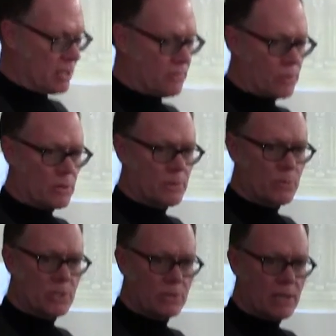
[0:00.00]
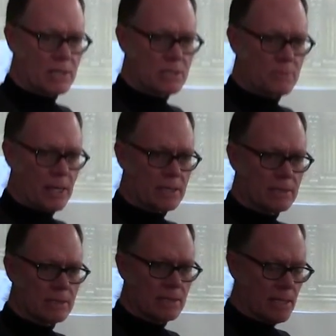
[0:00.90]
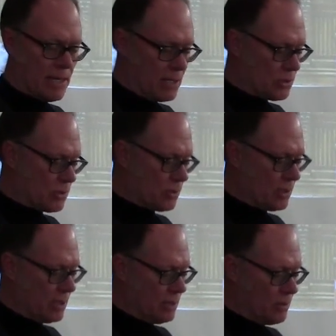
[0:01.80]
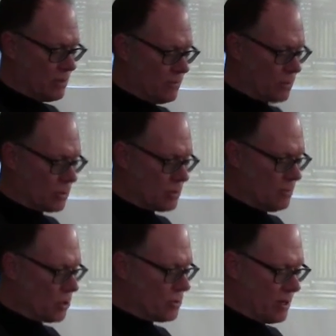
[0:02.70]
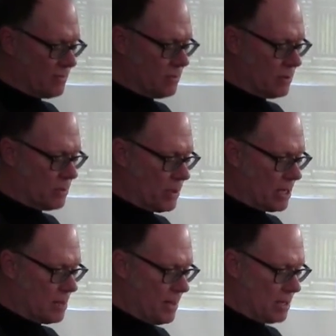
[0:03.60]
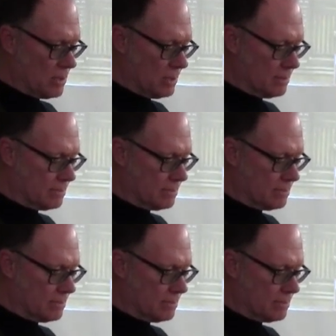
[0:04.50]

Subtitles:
in a form that we do not expect, and certainly with a force more dreadful than we can imagine.